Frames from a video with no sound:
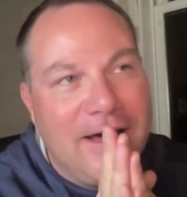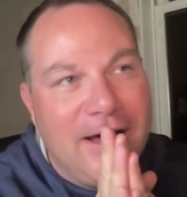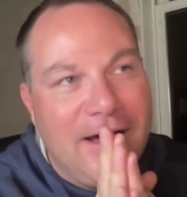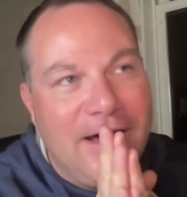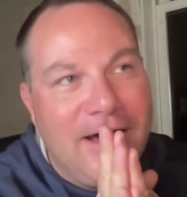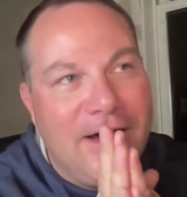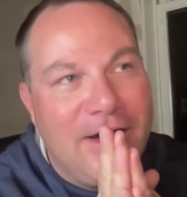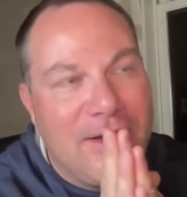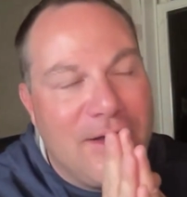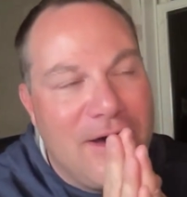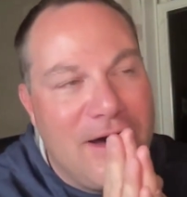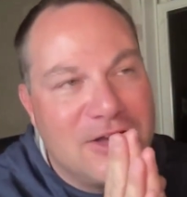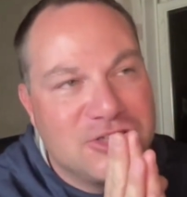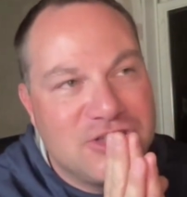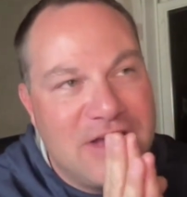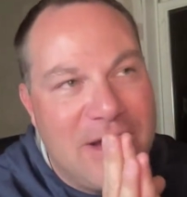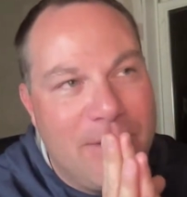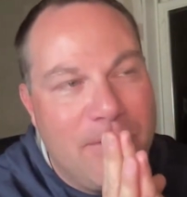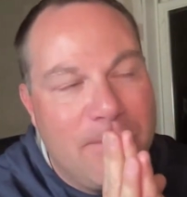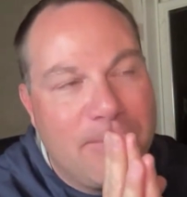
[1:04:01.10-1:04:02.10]
Oh gosh,
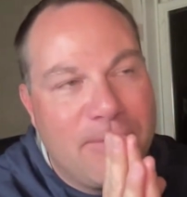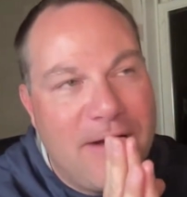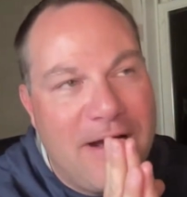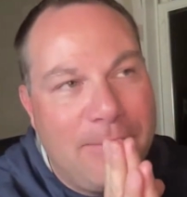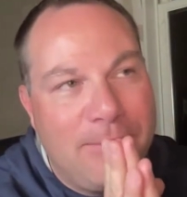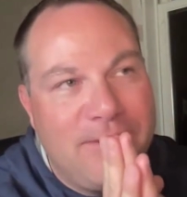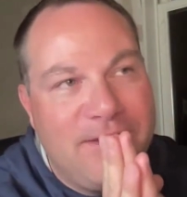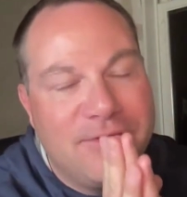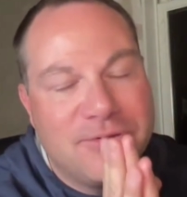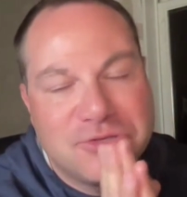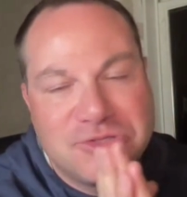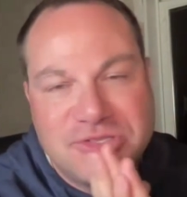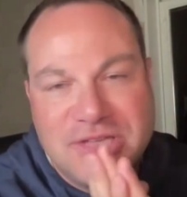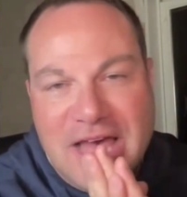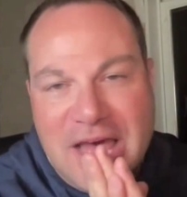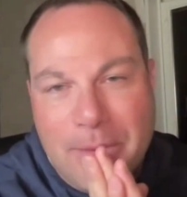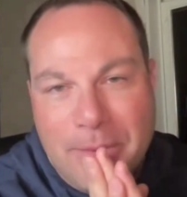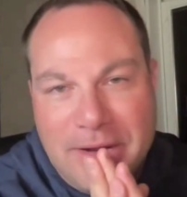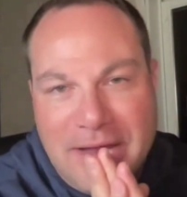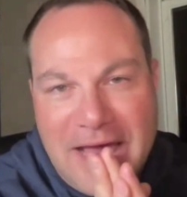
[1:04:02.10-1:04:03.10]
I would probably either
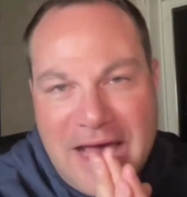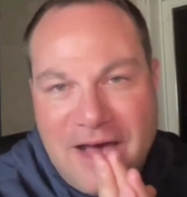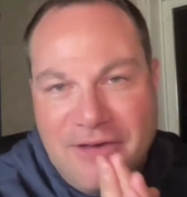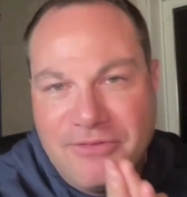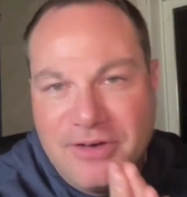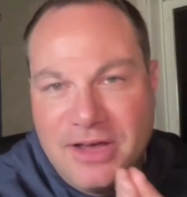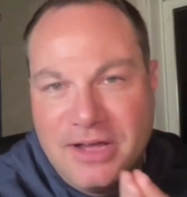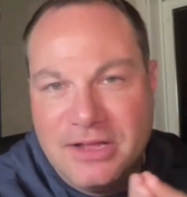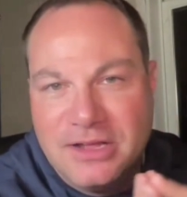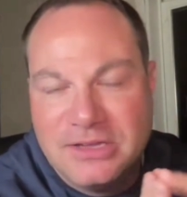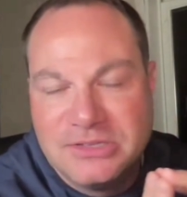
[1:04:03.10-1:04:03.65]
say I would have a